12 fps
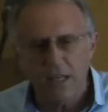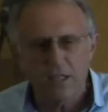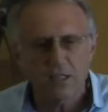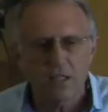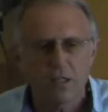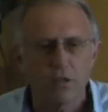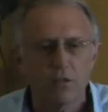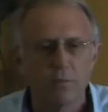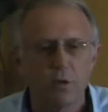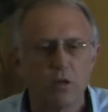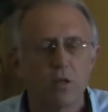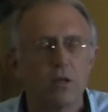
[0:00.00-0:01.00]
He since wrote a
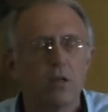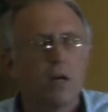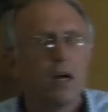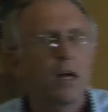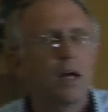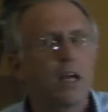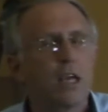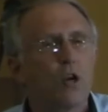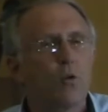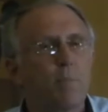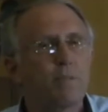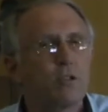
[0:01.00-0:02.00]
book, uh,
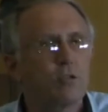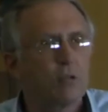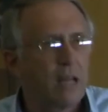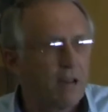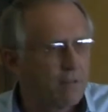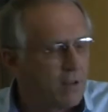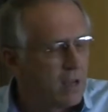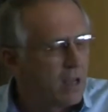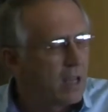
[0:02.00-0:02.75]
Equipped to Love.